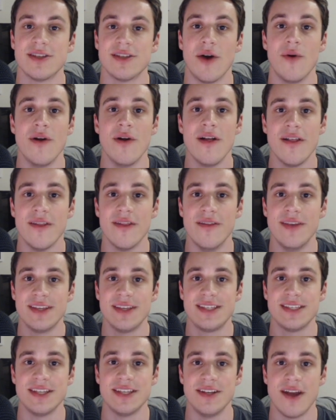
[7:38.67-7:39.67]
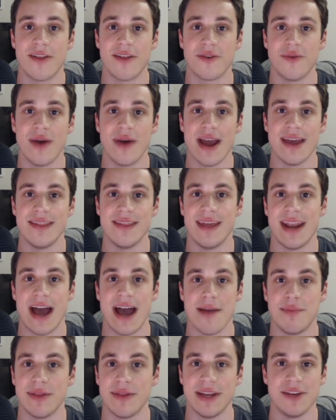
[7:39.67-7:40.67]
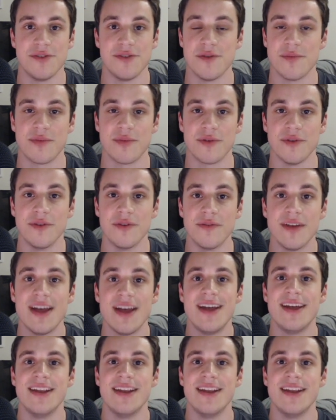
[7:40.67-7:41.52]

So this is another way that I plan to improve.